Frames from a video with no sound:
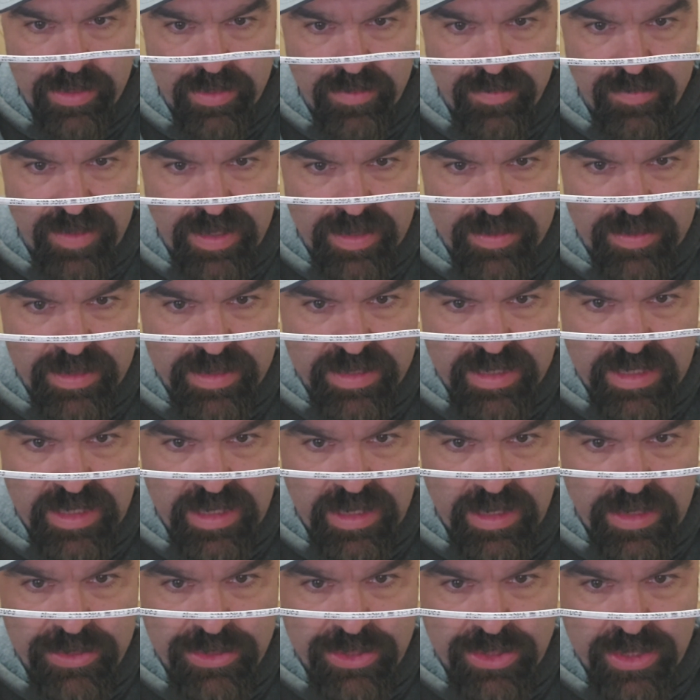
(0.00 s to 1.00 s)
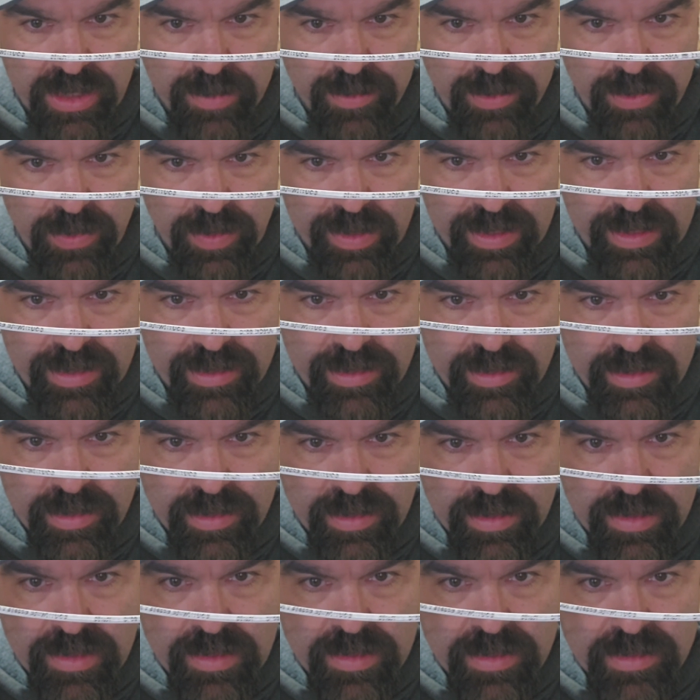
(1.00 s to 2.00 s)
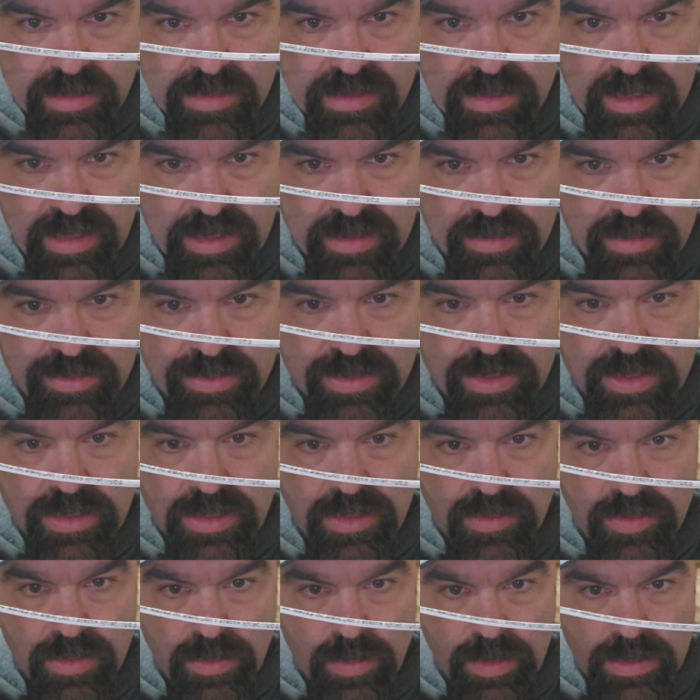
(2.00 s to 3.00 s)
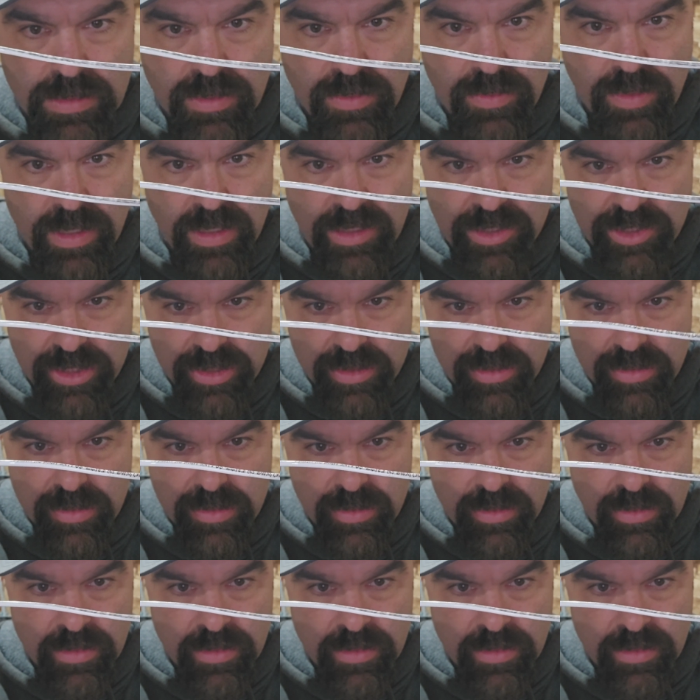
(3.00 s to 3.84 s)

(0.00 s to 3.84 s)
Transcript: you'll find the THWN saying this can go in a wet location.